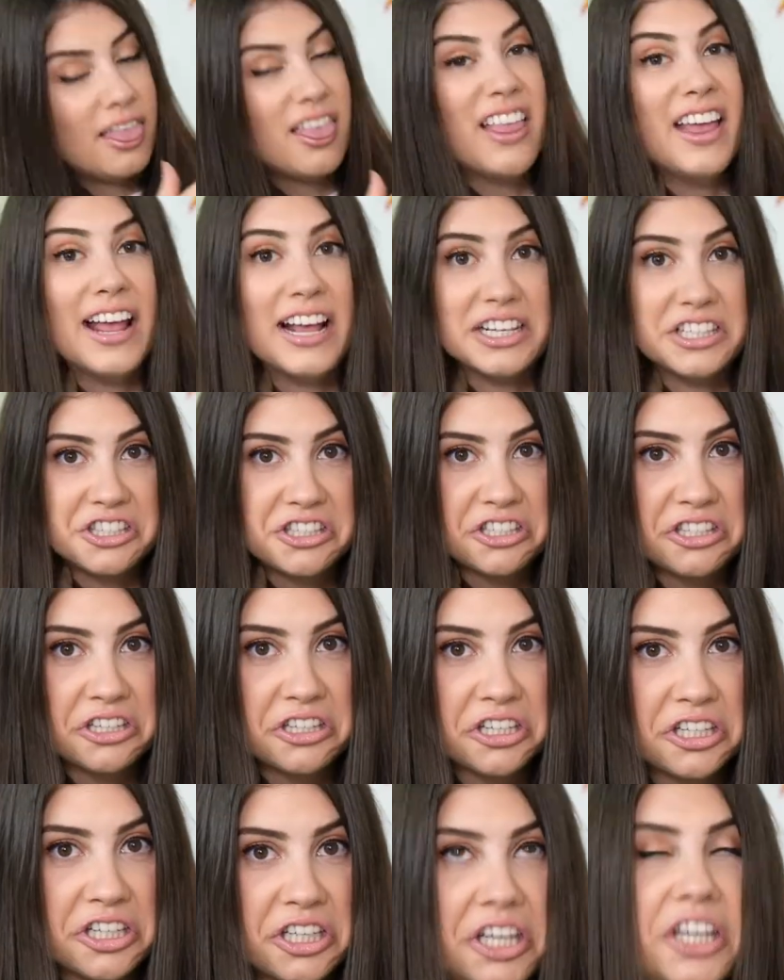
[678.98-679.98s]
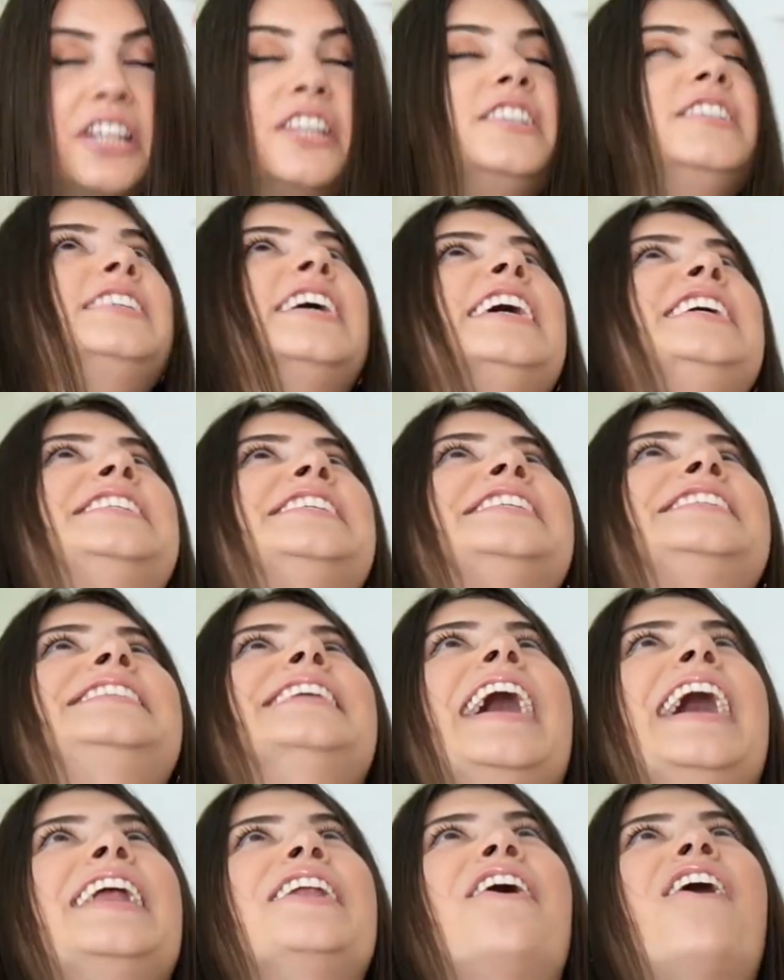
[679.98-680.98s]
This tastes
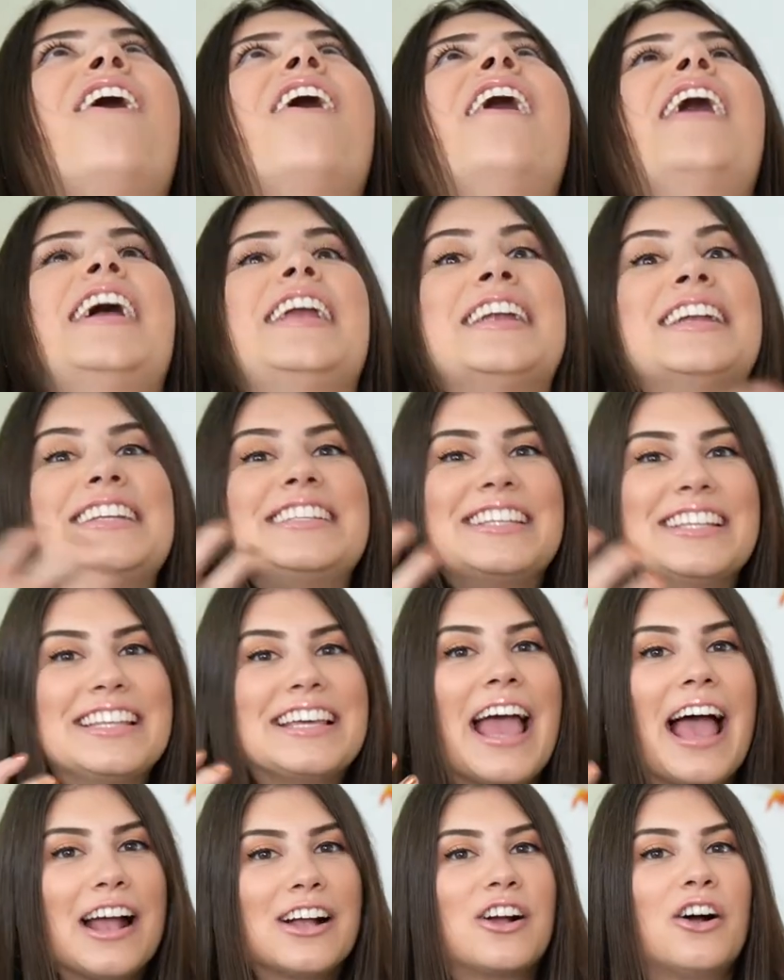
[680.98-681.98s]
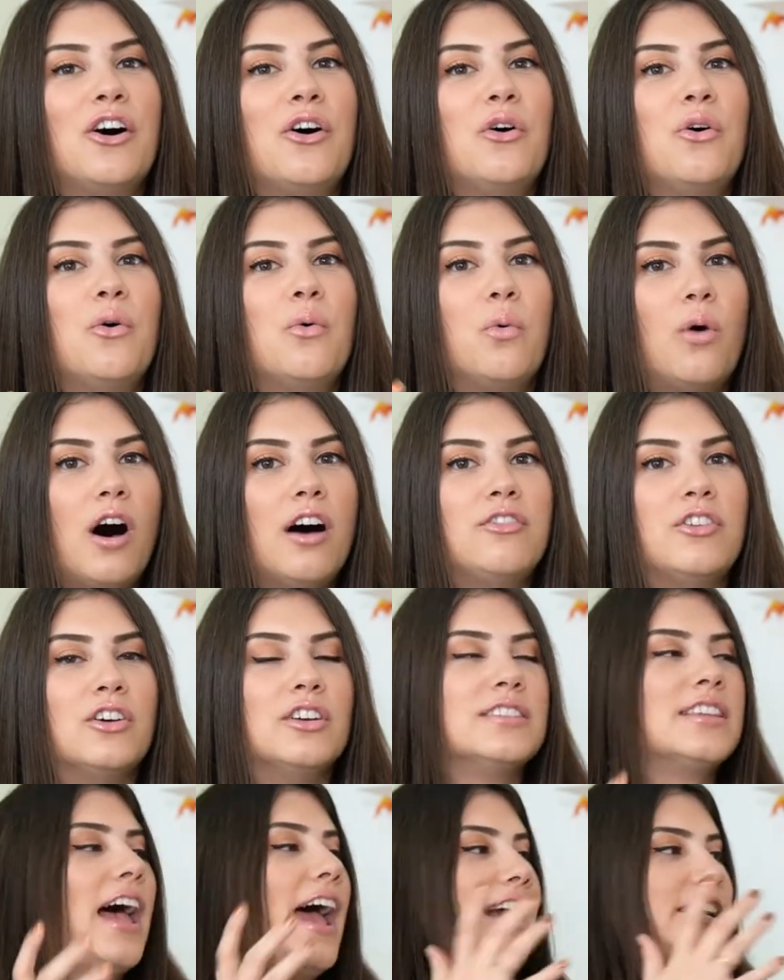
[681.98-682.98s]
dead on to the Eggo
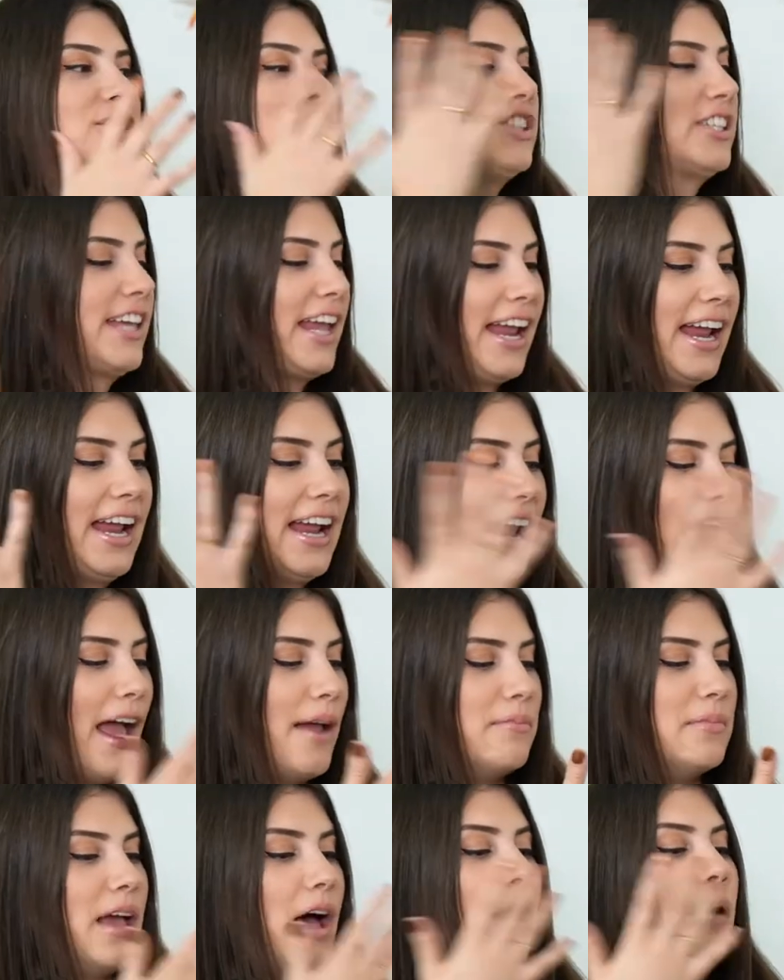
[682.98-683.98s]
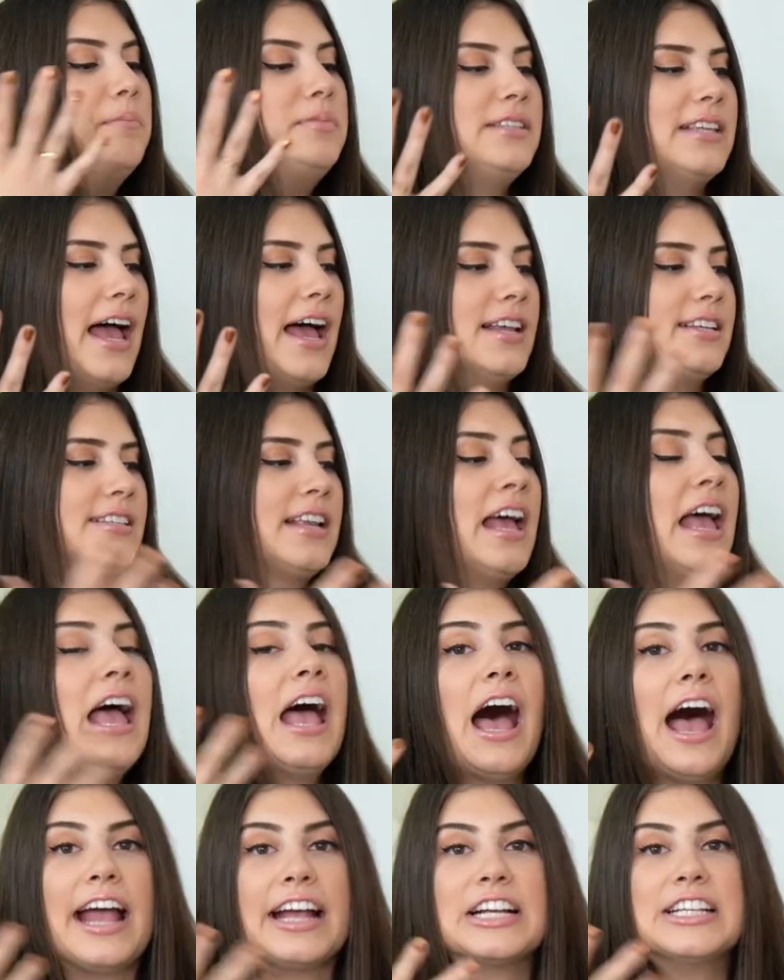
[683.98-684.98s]
waffles. I just can't. I'm obsessed.
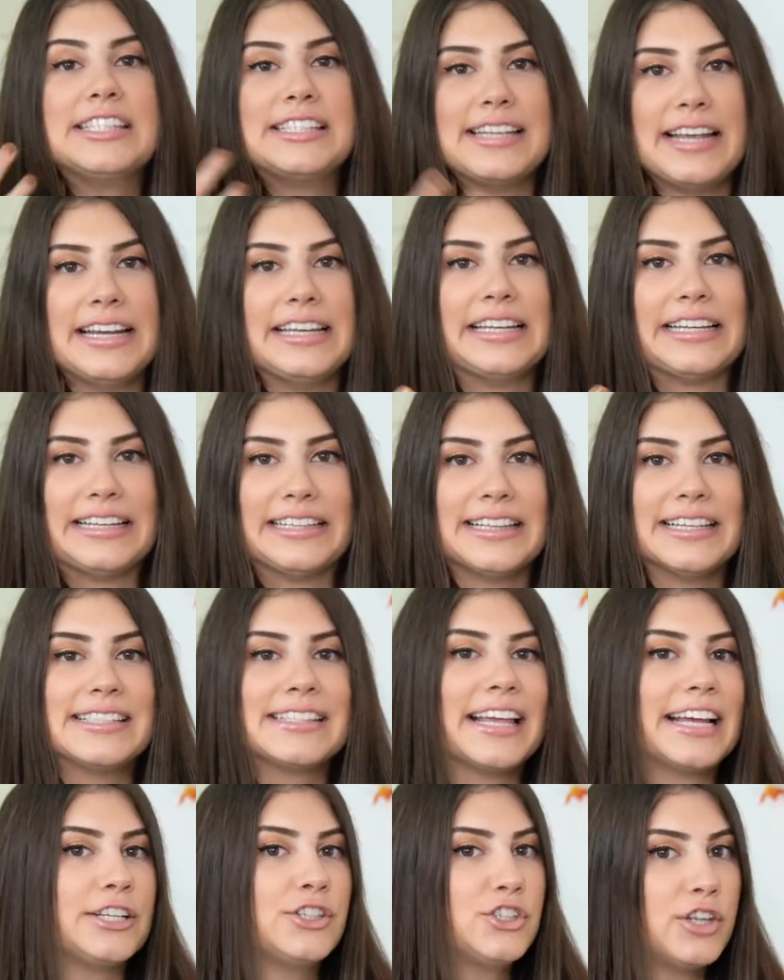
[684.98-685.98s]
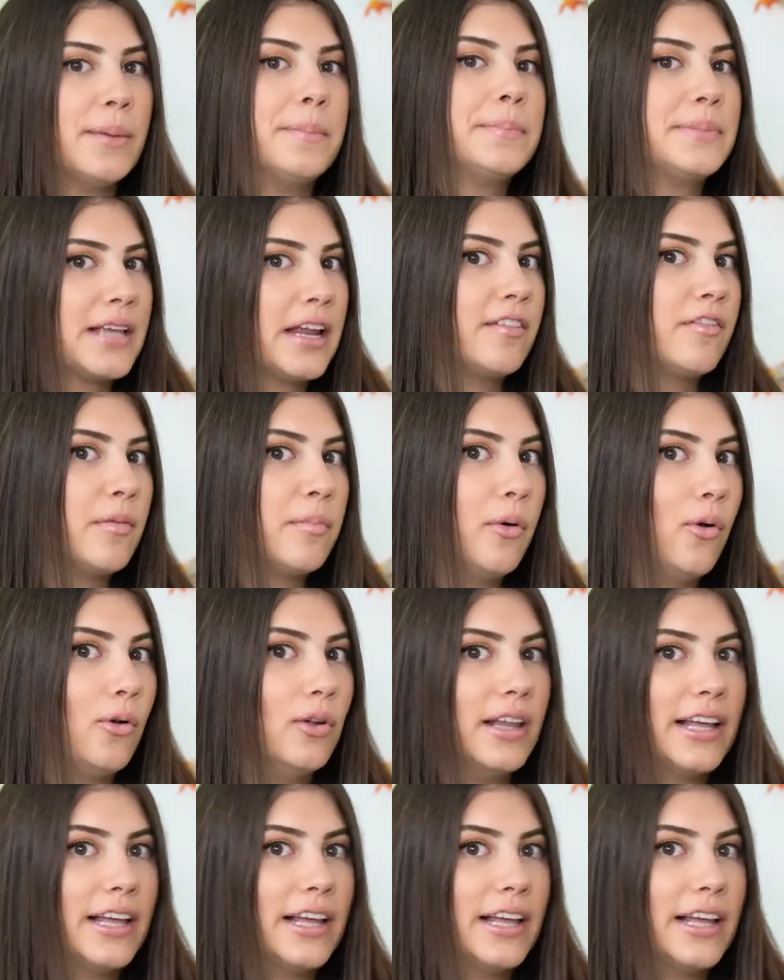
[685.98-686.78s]
I could sit and eat this like chips out of a bowl.